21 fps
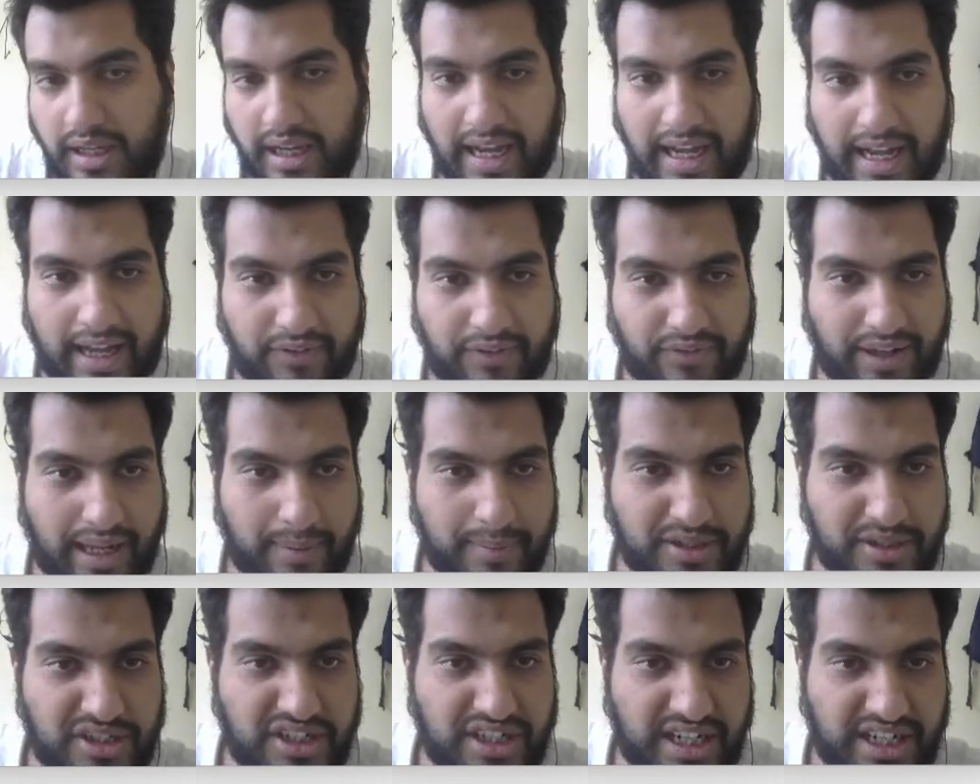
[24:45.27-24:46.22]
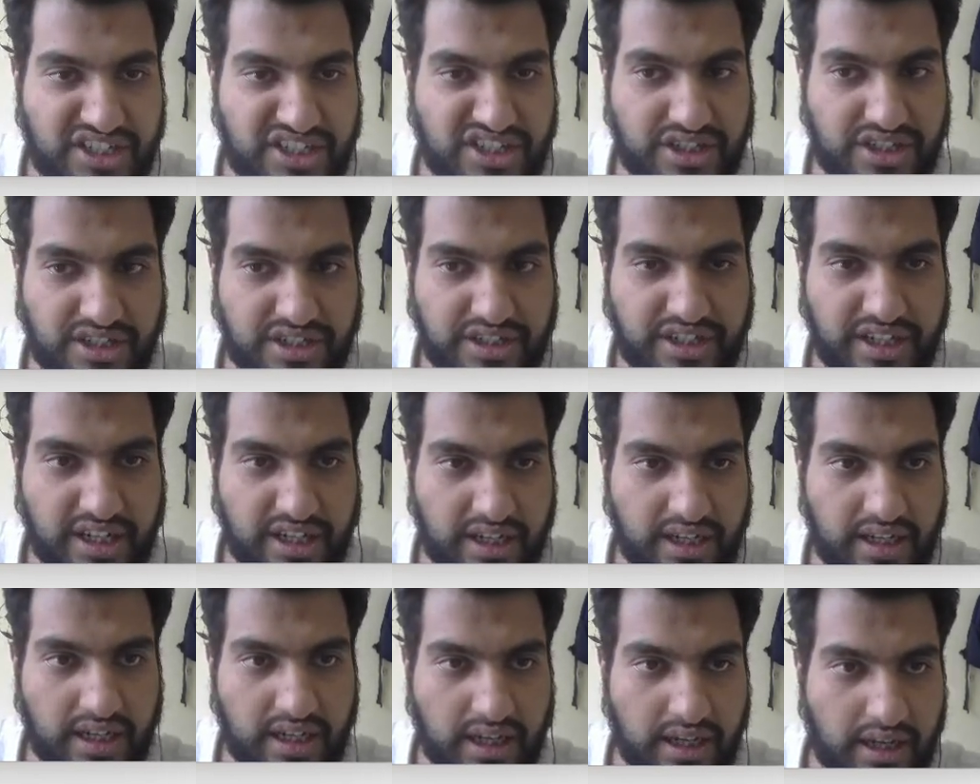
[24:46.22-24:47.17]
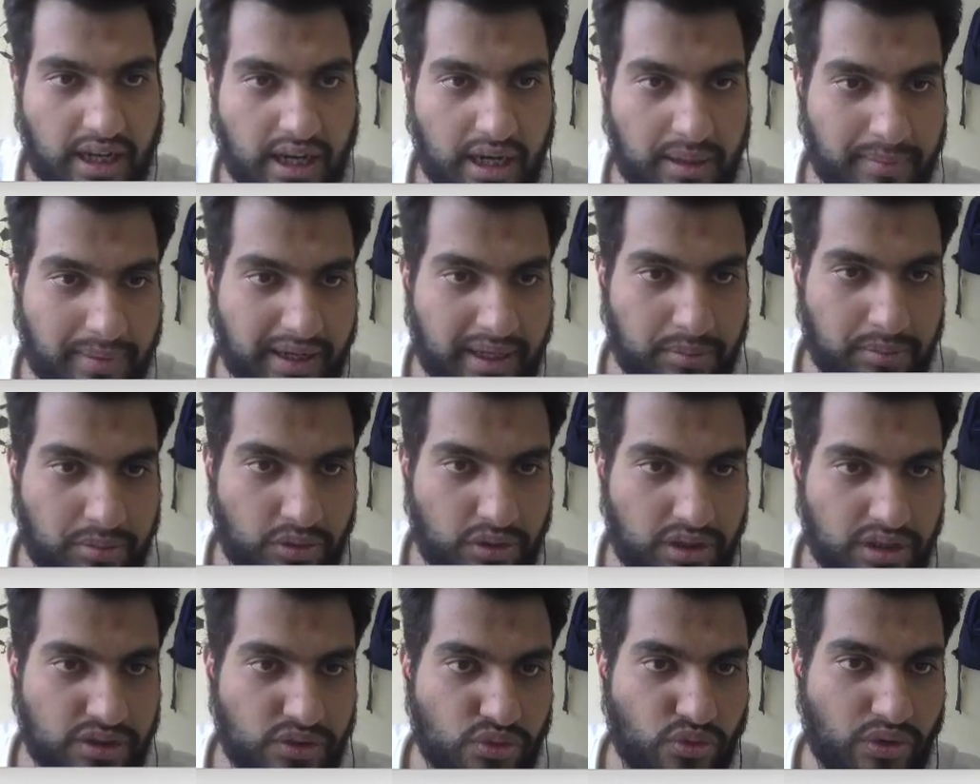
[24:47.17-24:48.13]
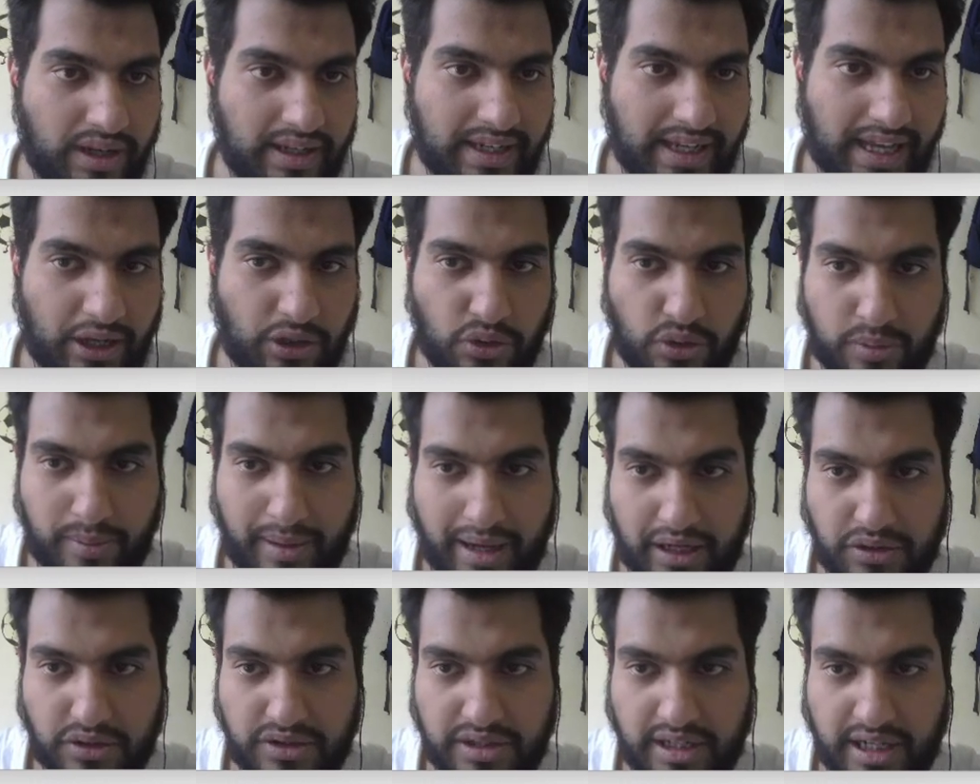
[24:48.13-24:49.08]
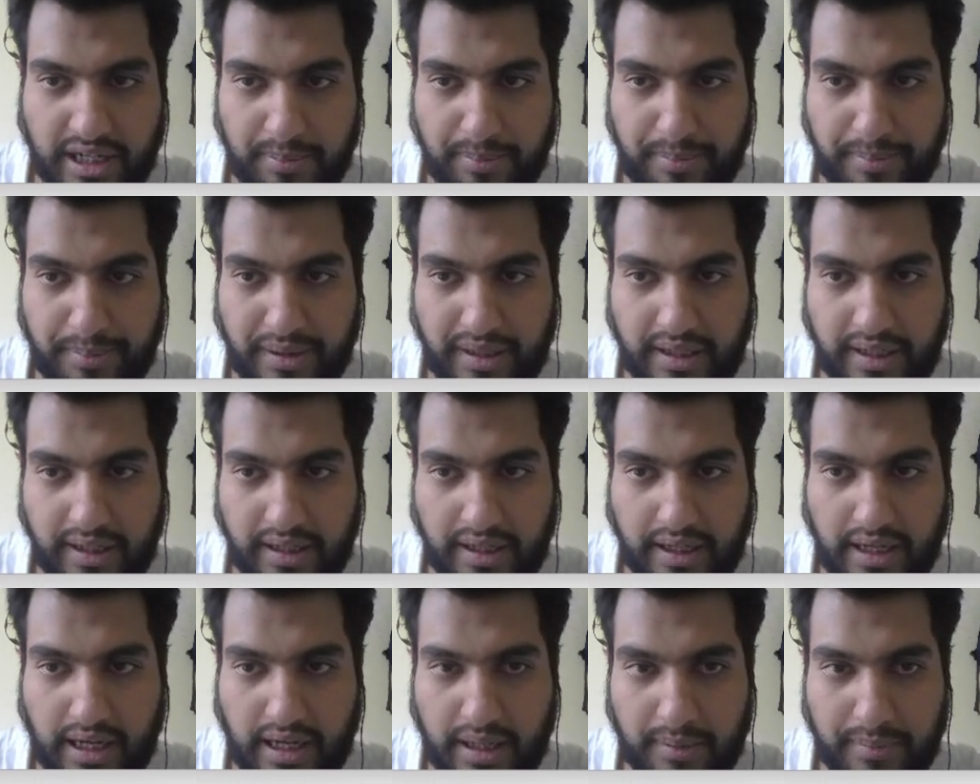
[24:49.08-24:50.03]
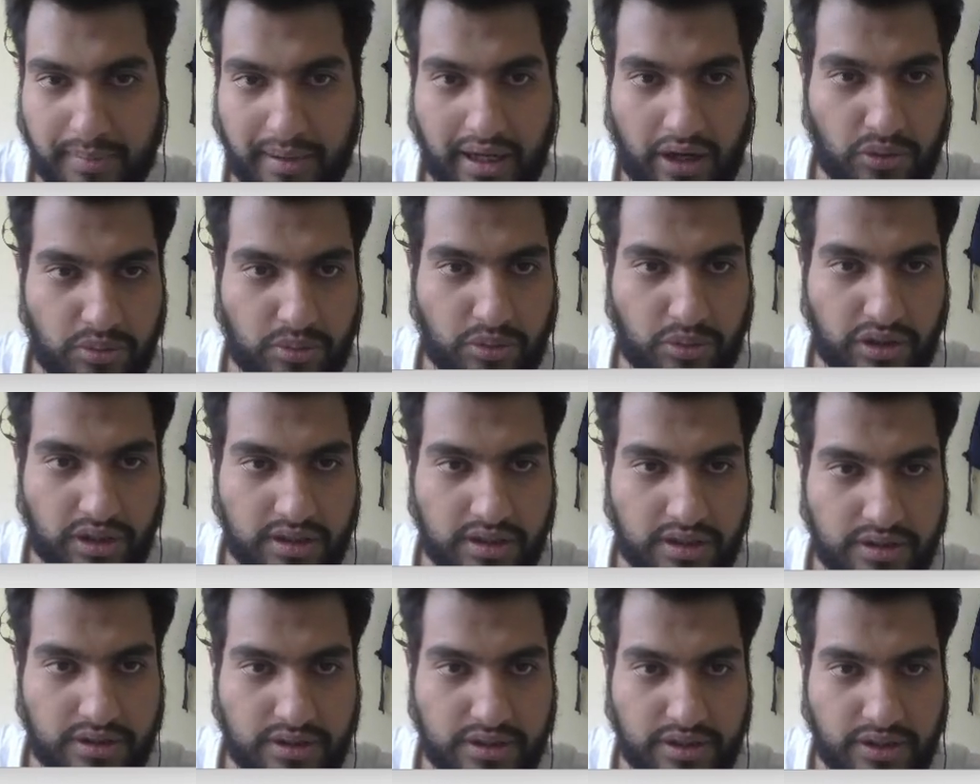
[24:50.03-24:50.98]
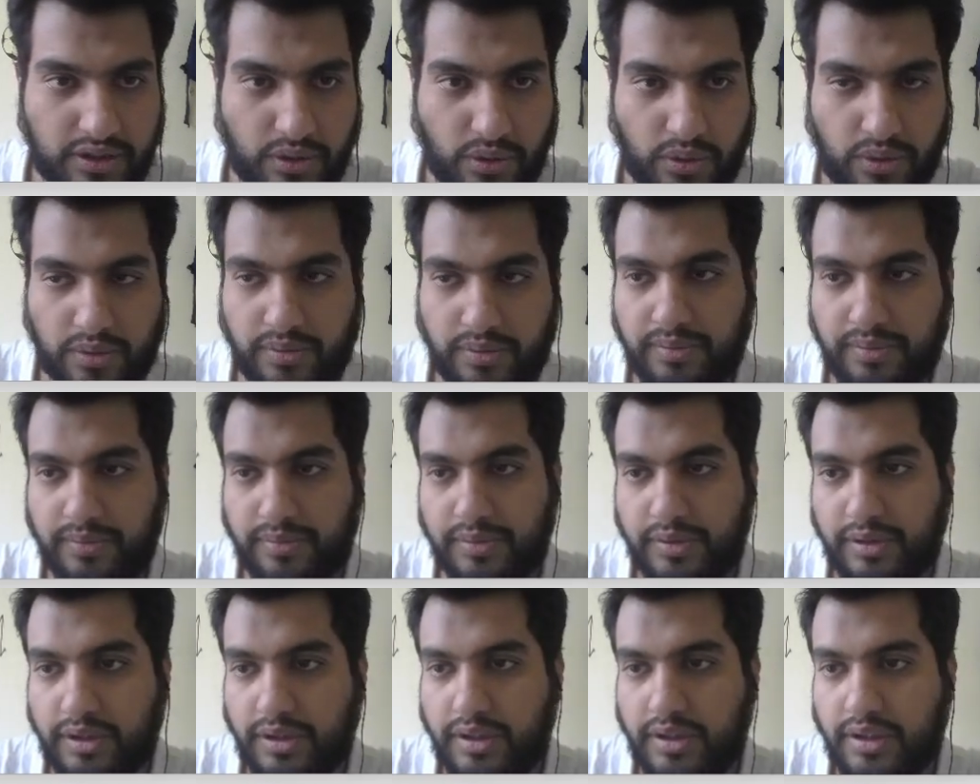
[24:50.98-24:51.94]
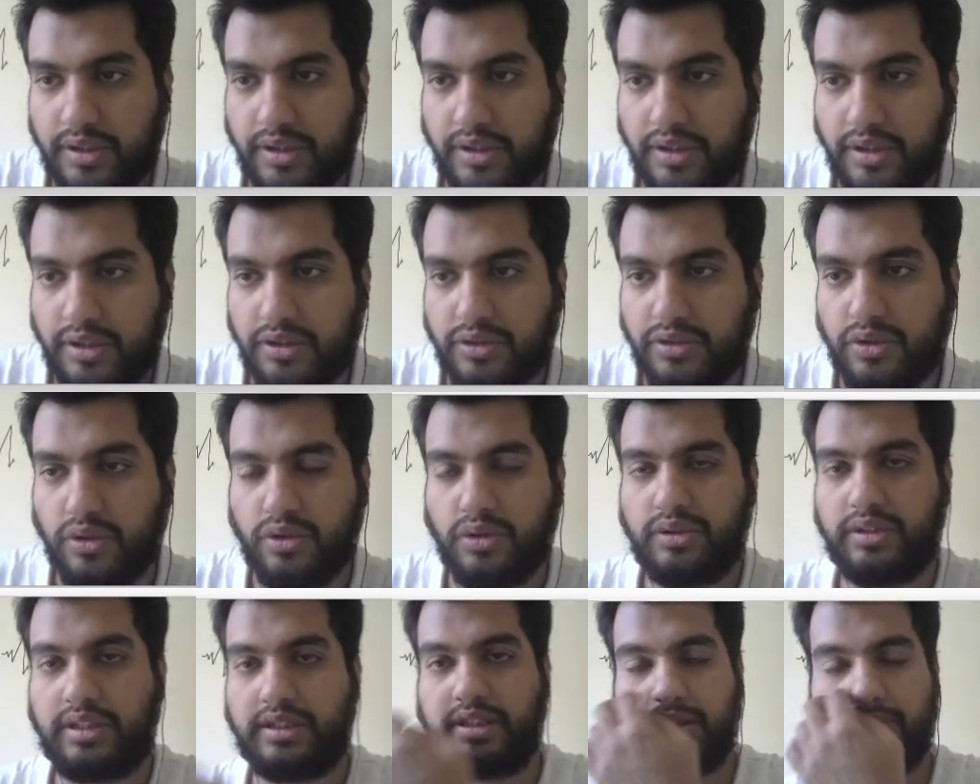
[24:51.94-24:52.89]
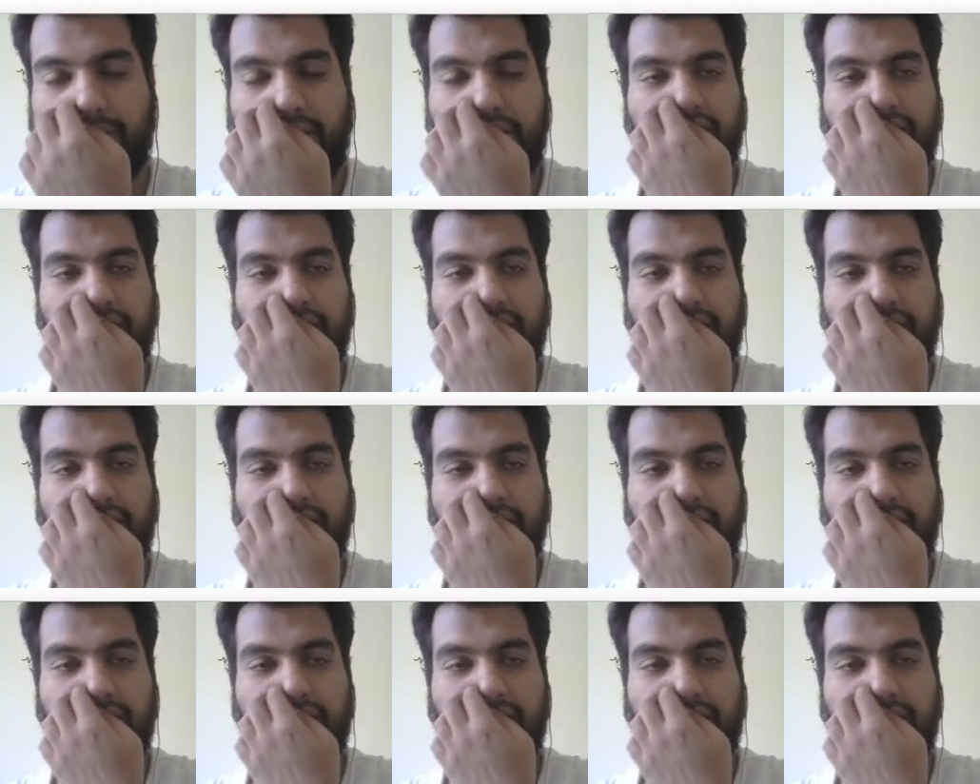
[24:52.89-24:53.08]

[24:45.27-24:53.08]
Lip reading: And when I'm at state D and my input is 1, I go back to state B, and my output is 0. So this is my